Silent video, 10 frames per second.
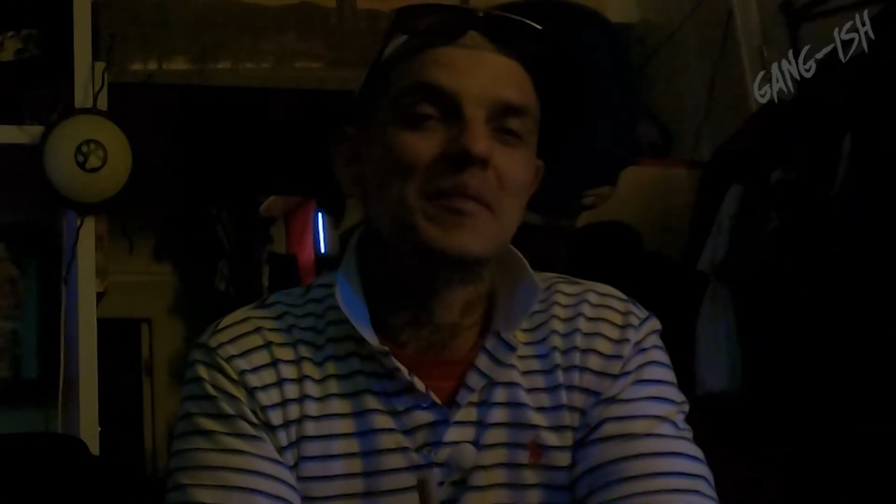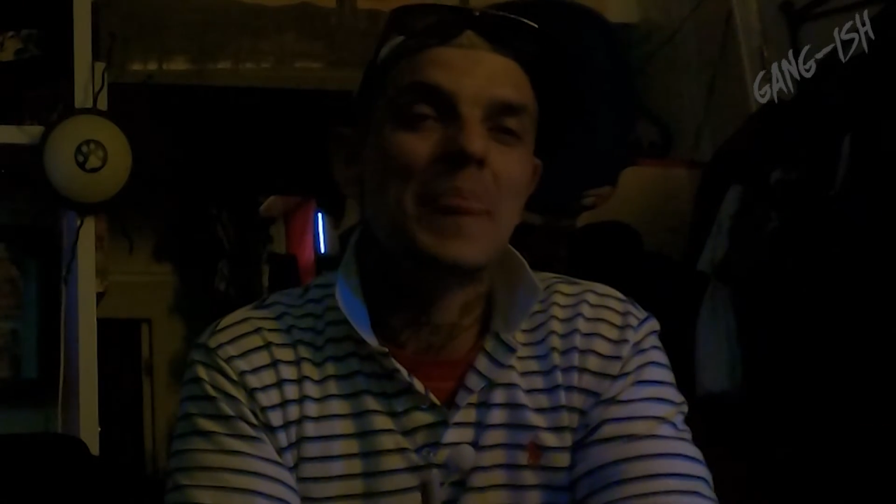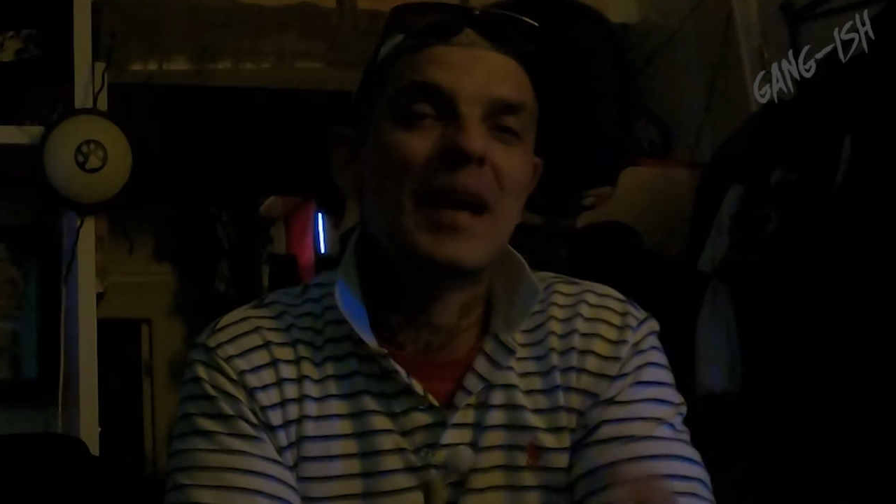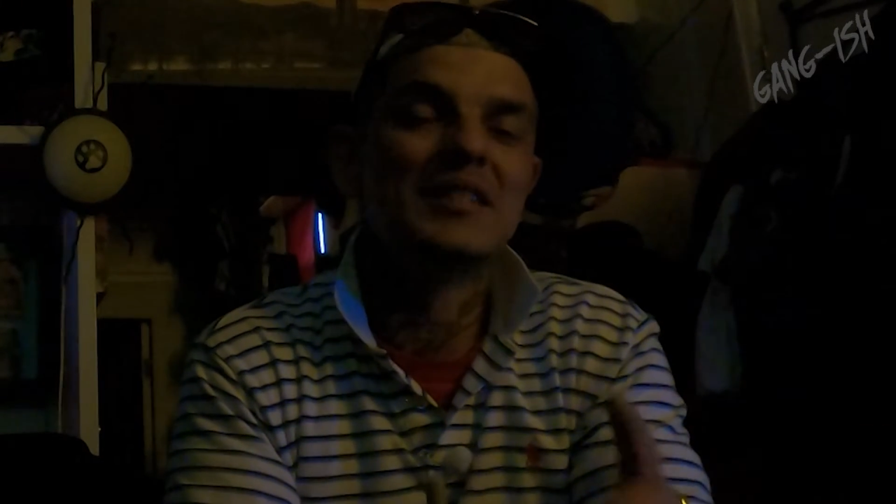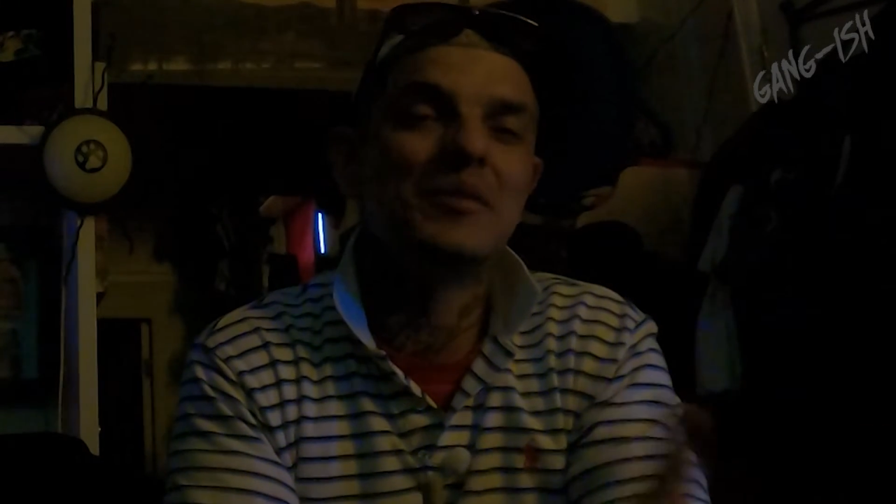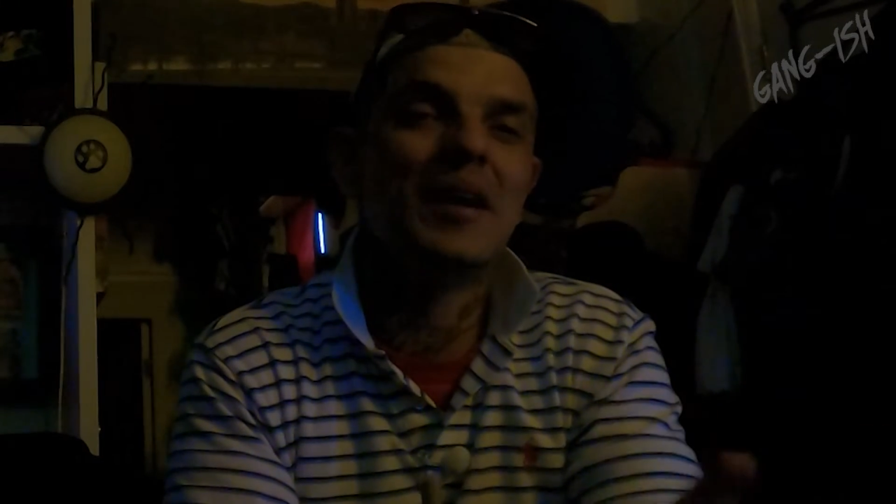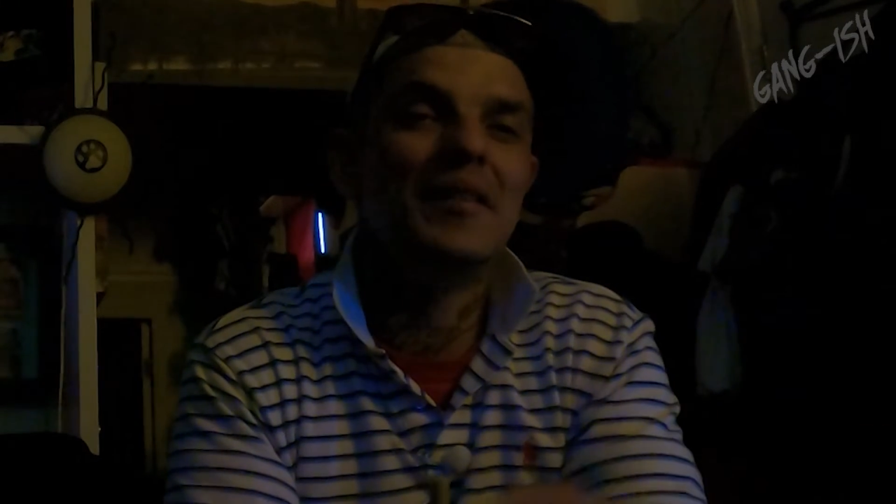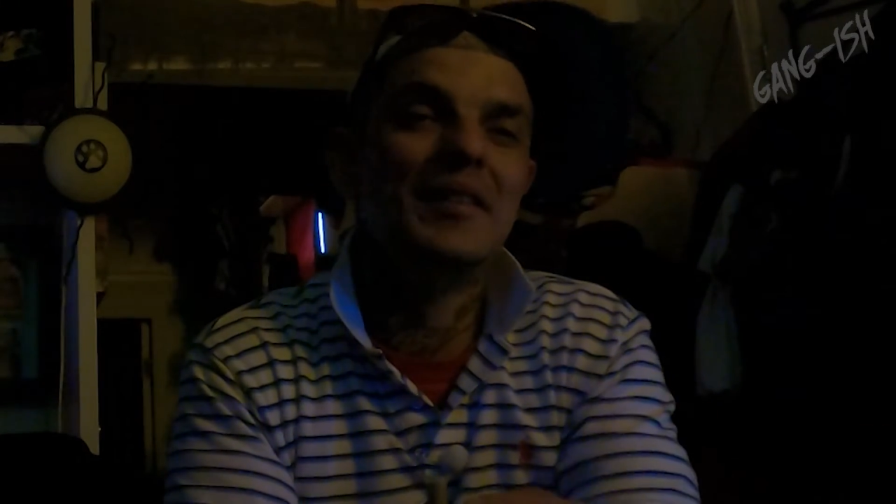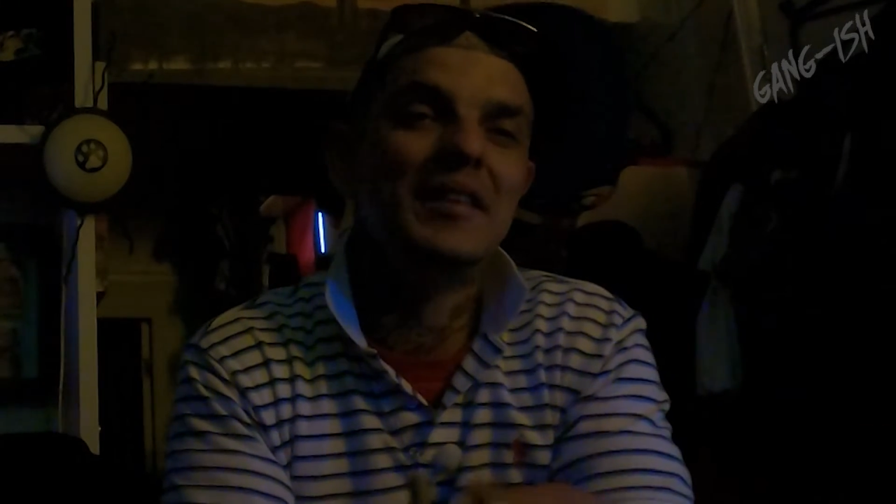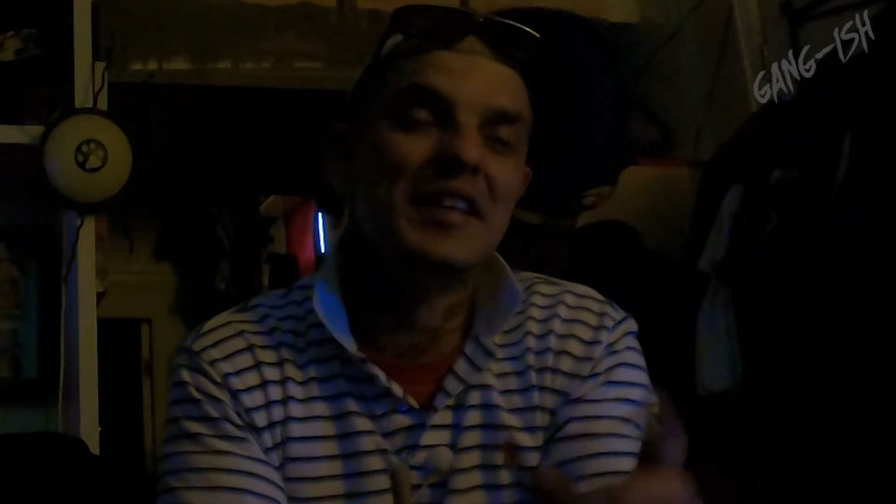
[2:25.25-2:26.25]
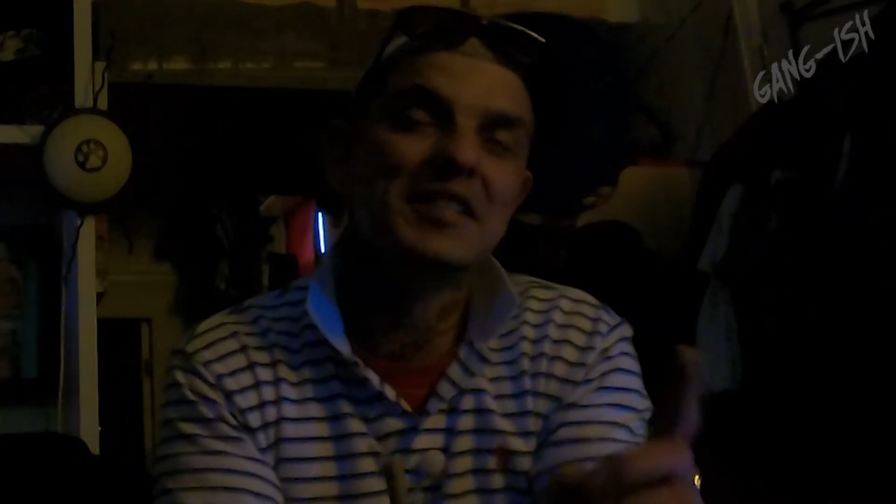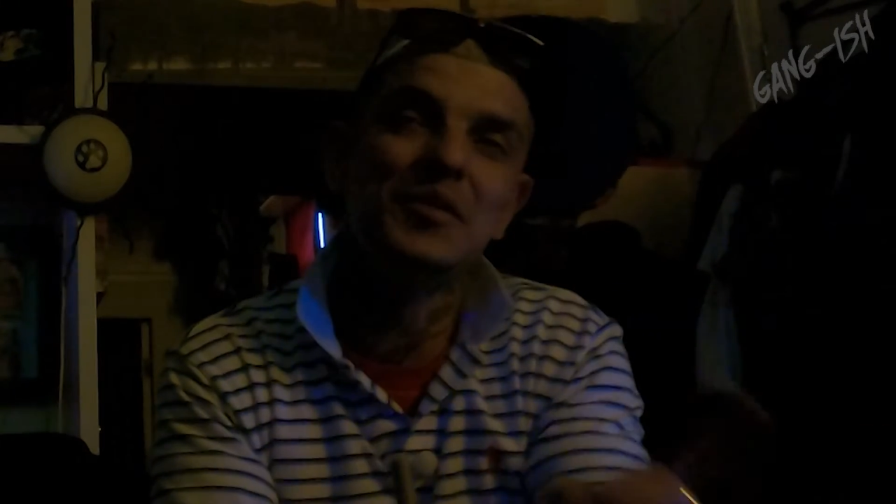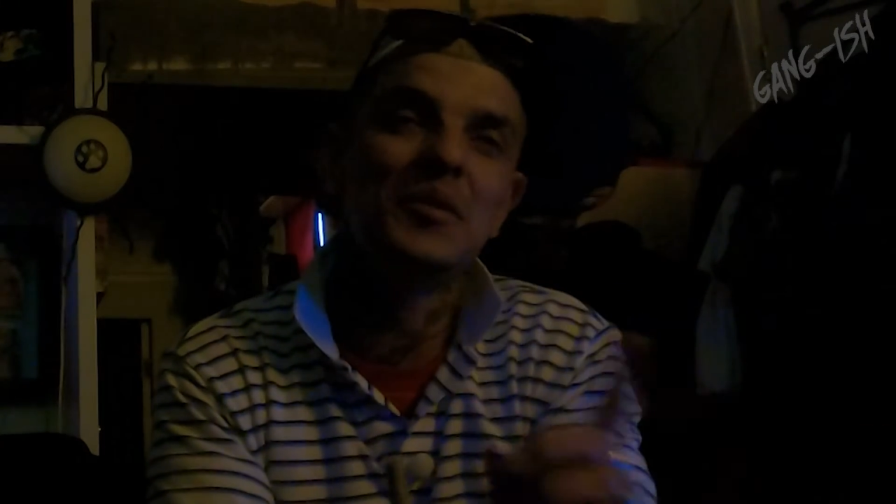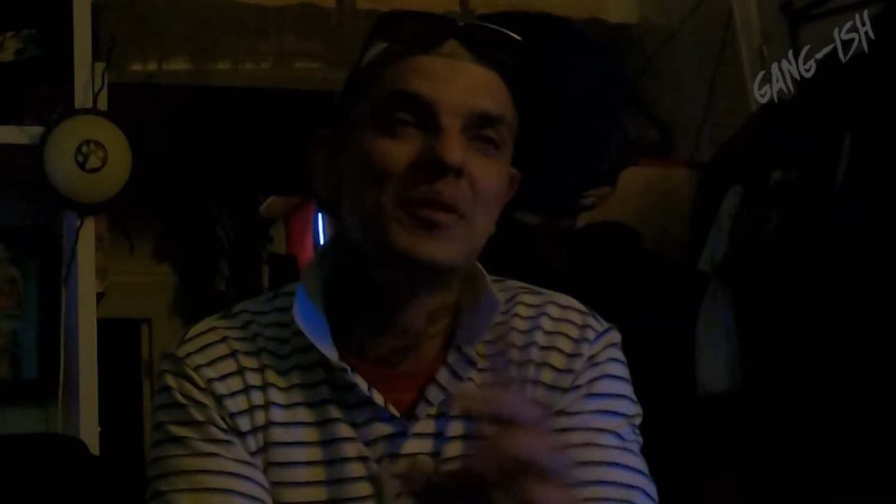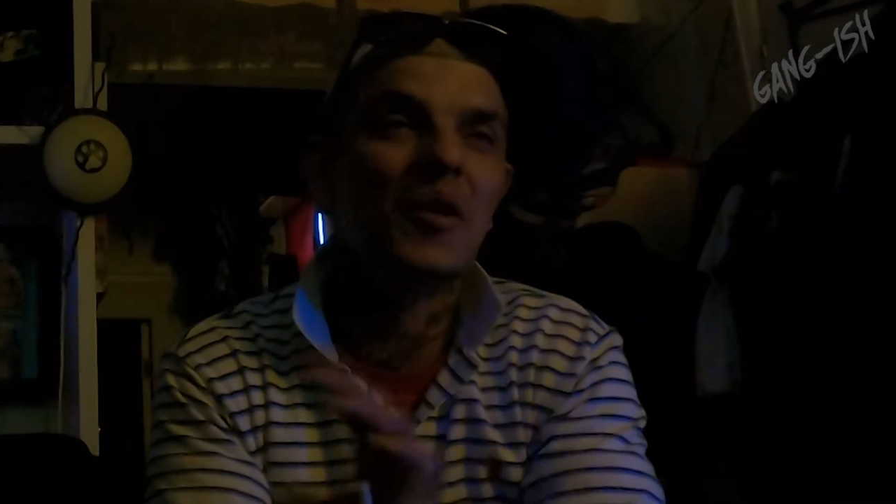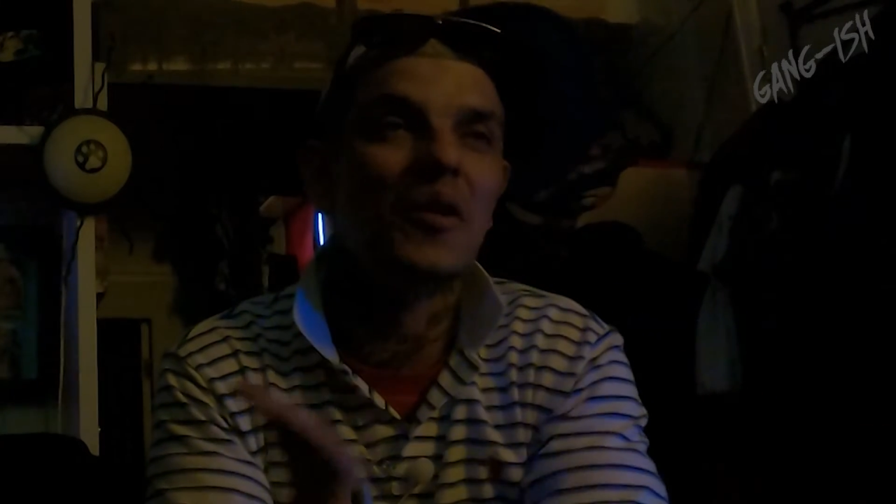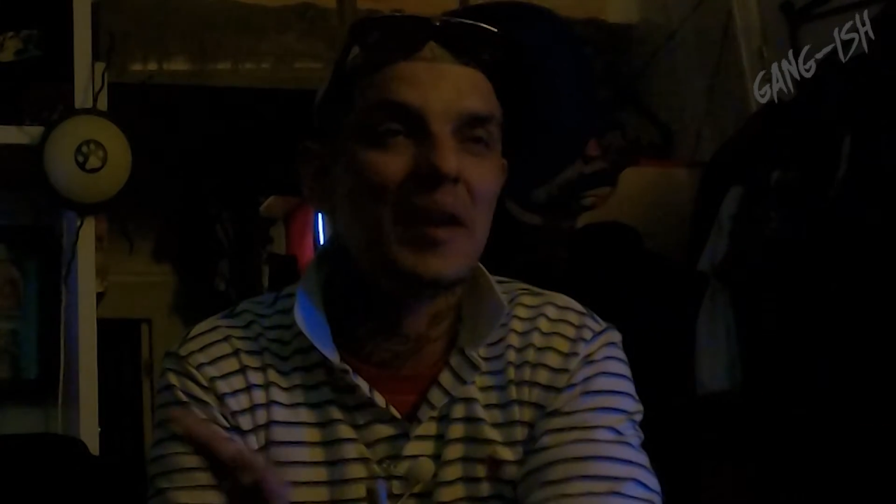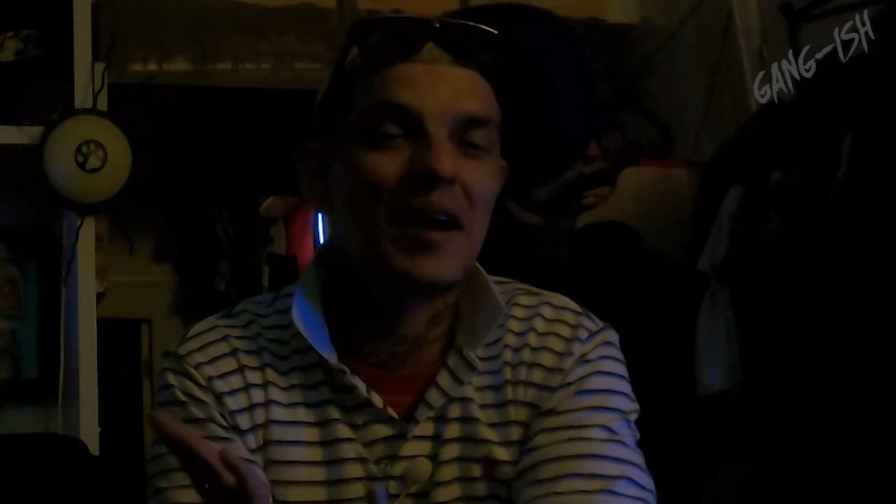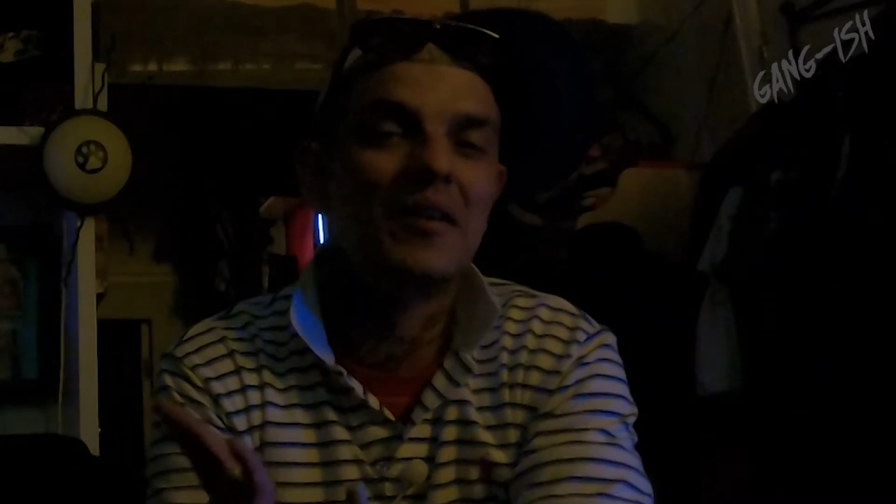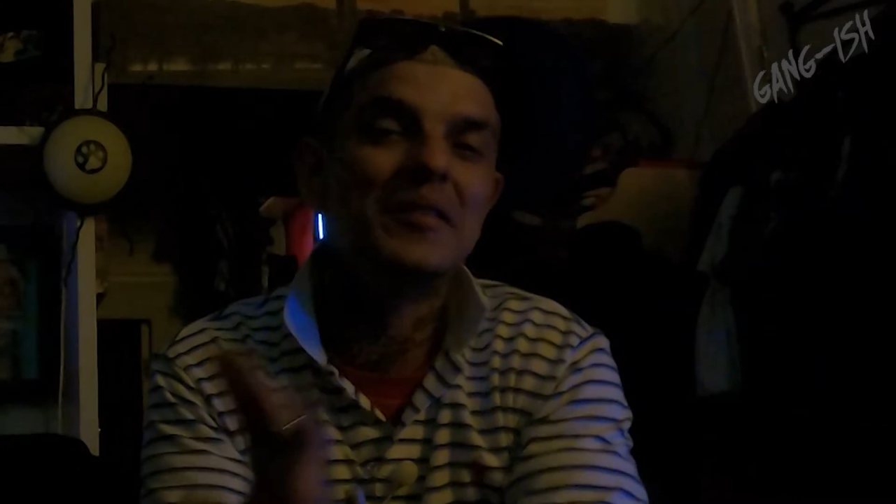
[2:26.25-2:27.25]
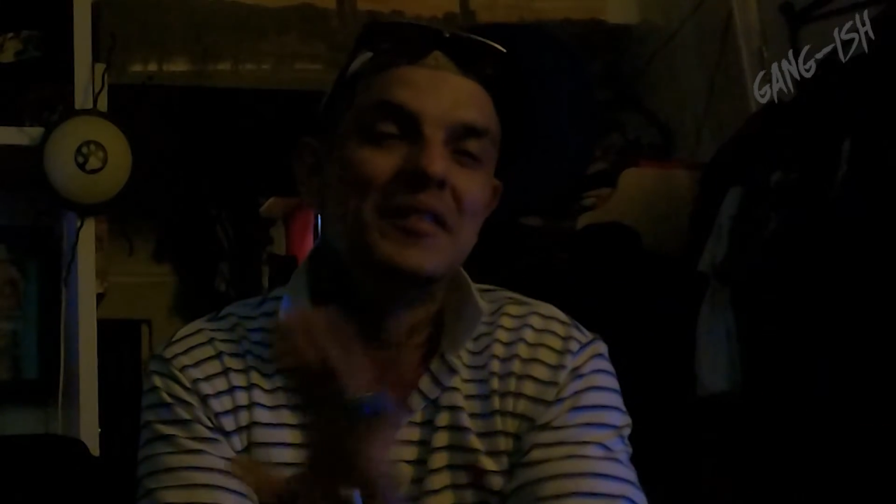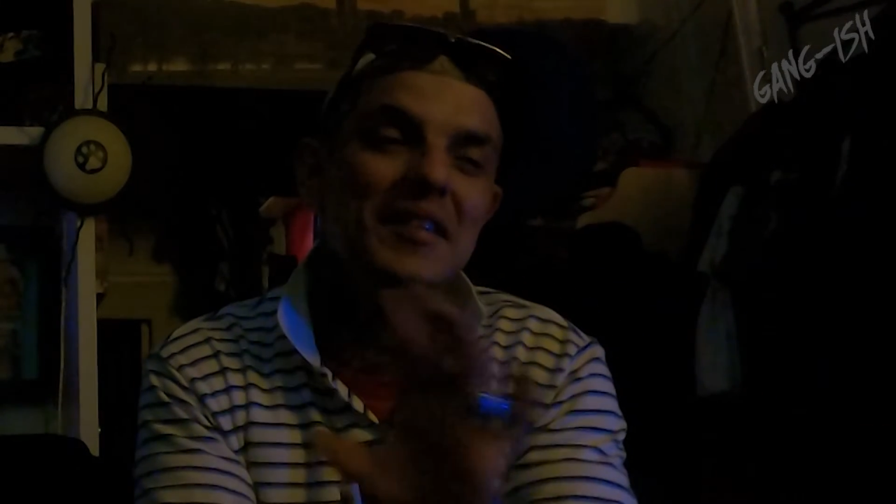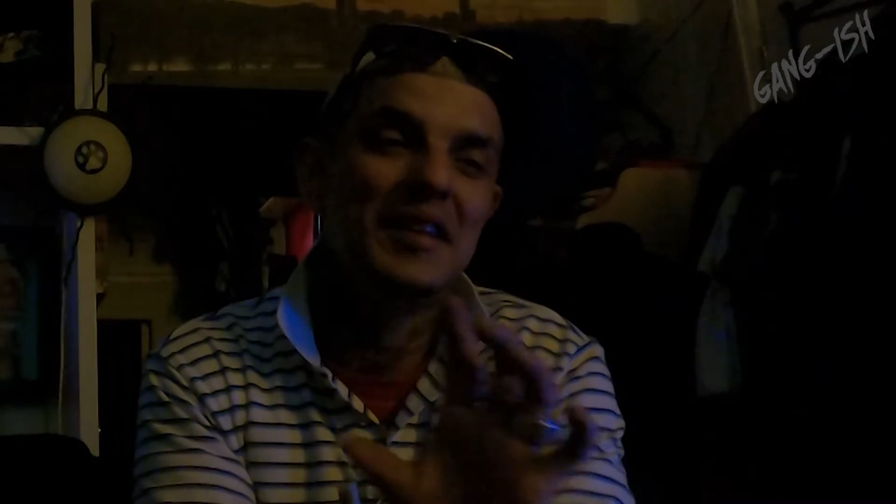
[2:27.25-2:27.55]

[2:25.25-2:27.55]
Not to what. Then this fool would go around